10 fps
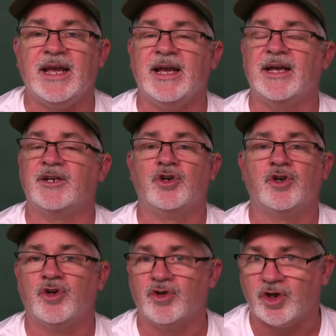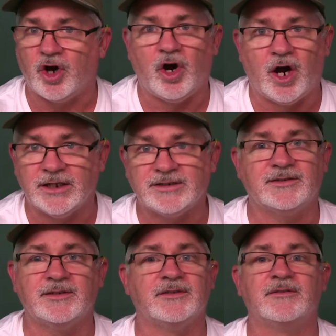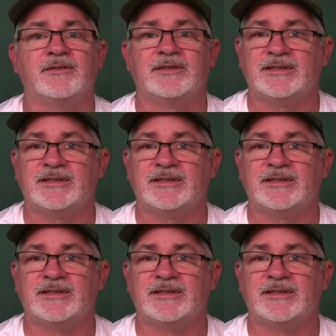And her constant